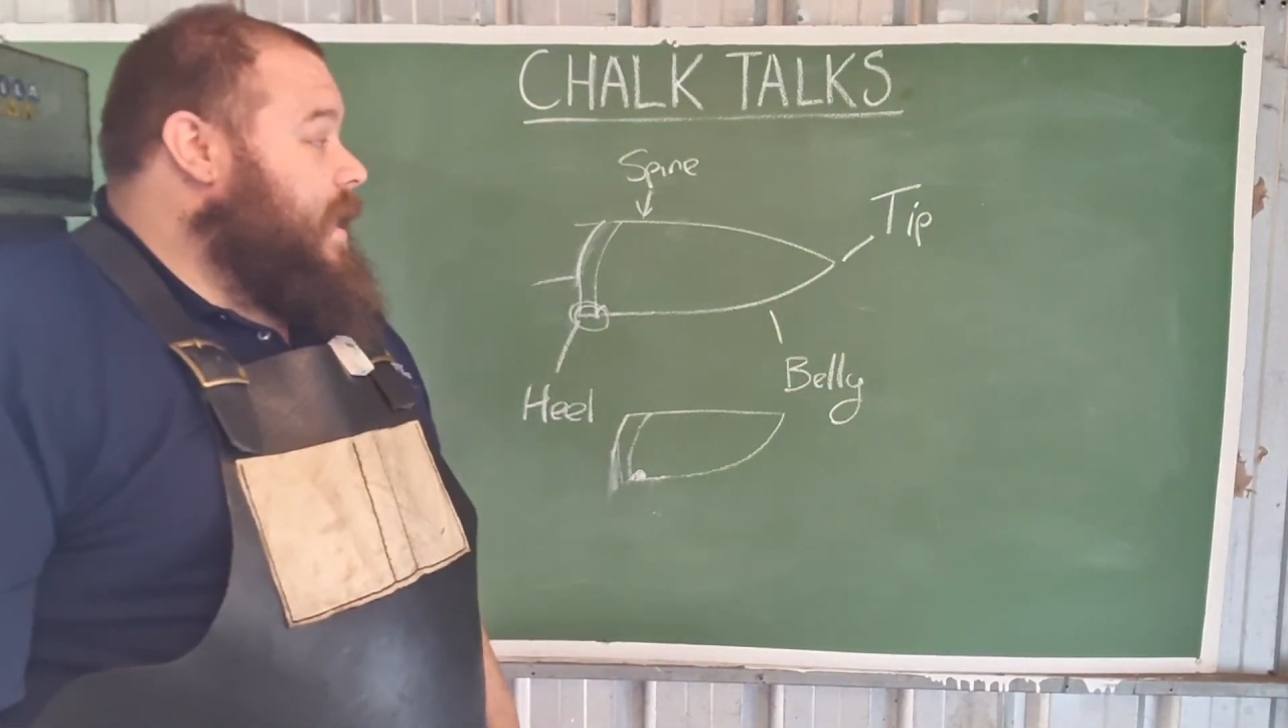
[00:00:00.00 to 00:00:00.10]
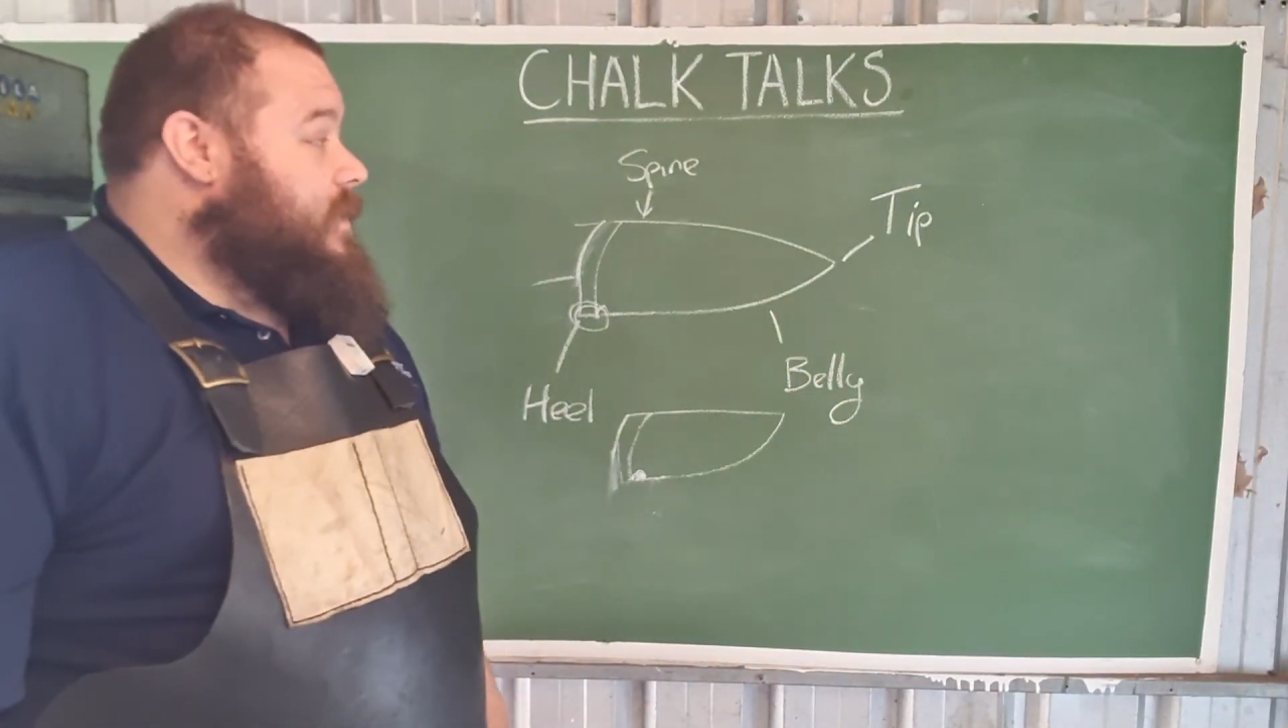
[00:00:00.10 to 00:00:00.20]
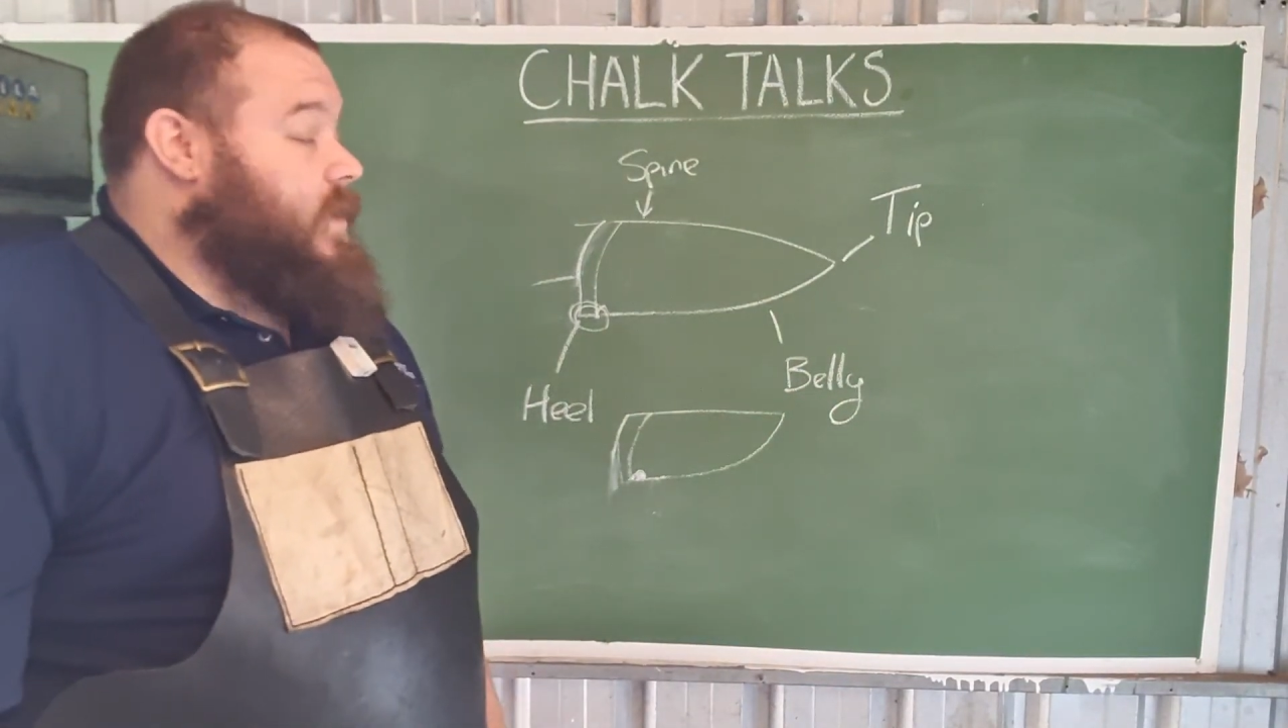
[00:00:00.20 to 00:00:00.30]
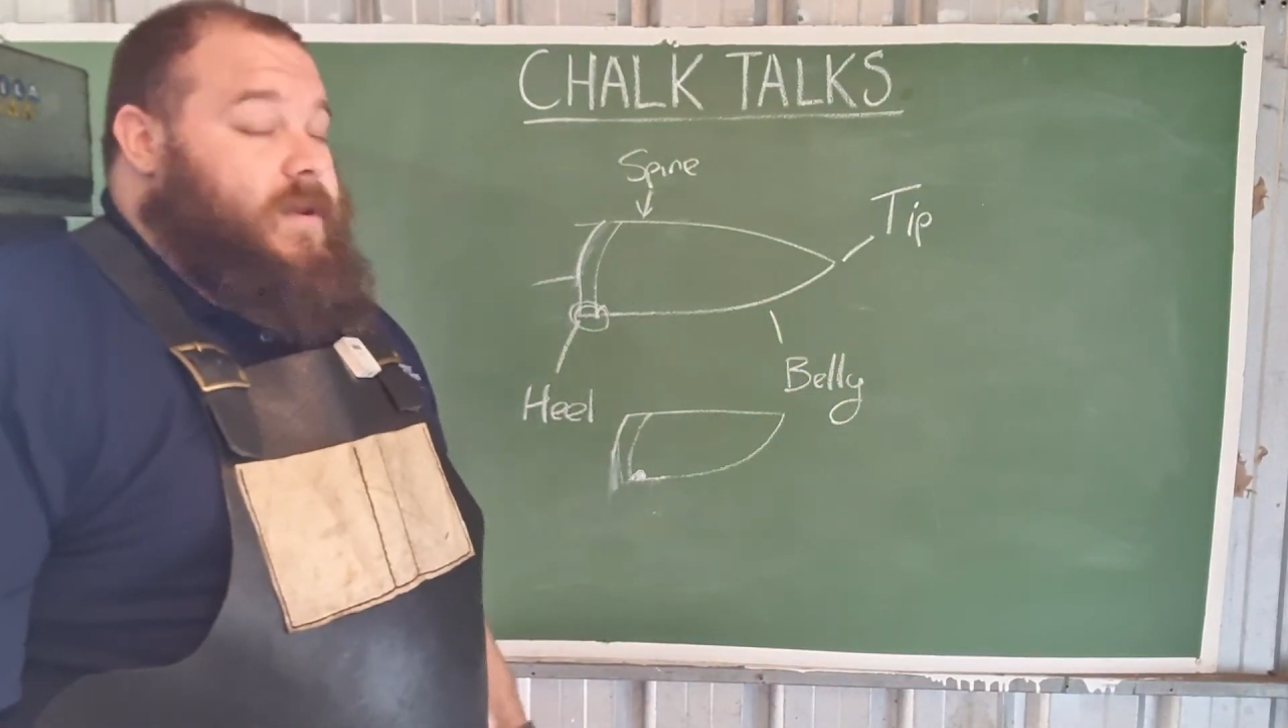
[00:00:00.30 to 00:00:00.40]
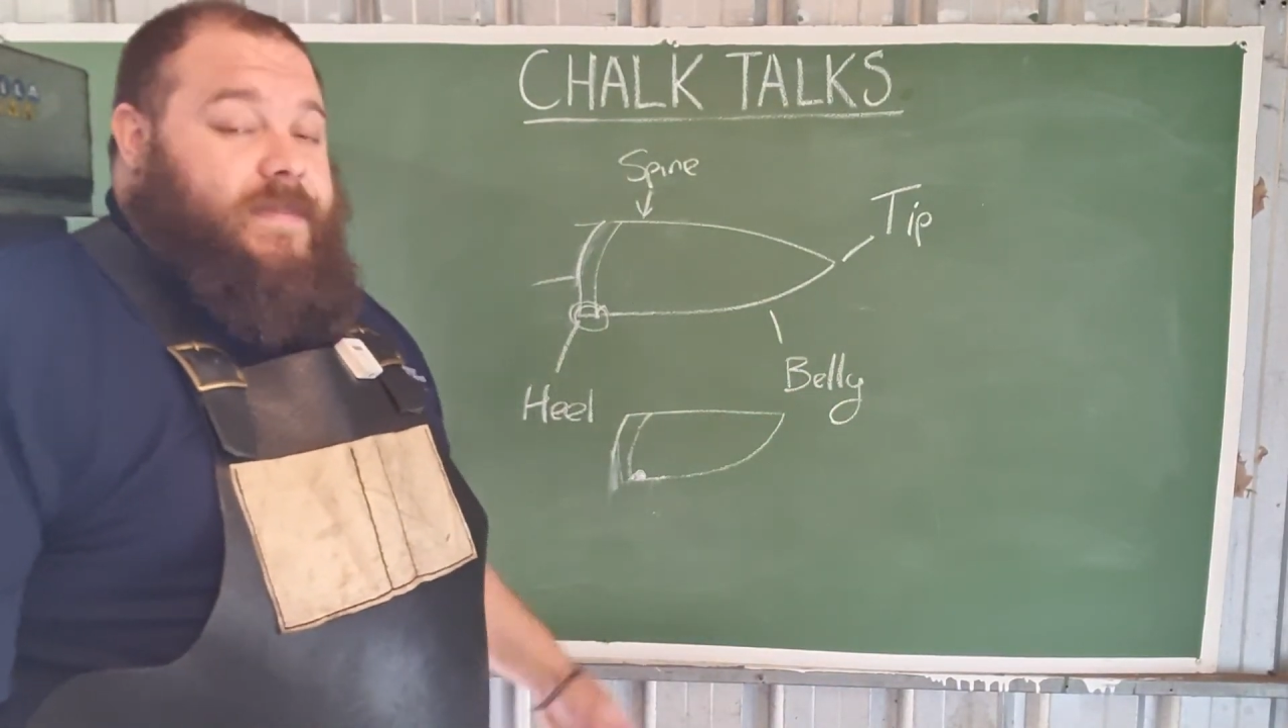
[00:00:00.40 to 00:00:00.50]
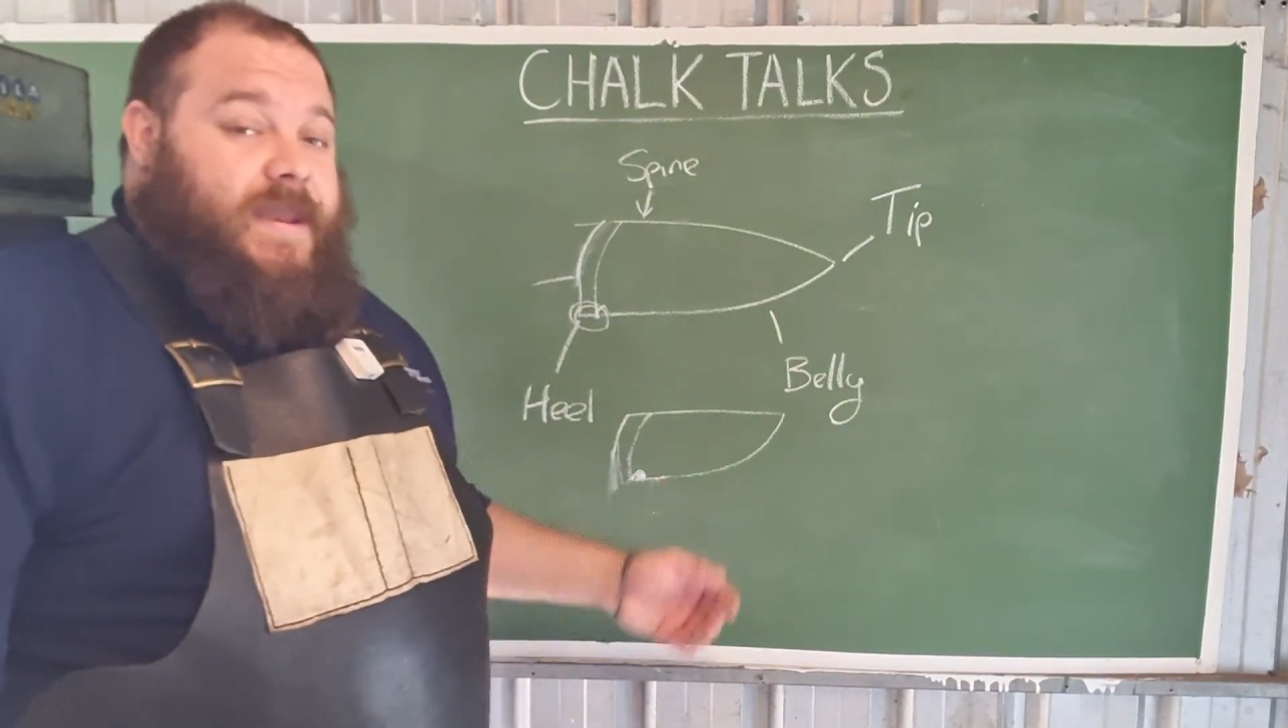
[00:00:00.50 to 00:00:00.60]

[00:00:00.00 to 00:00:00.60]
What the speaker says: So in the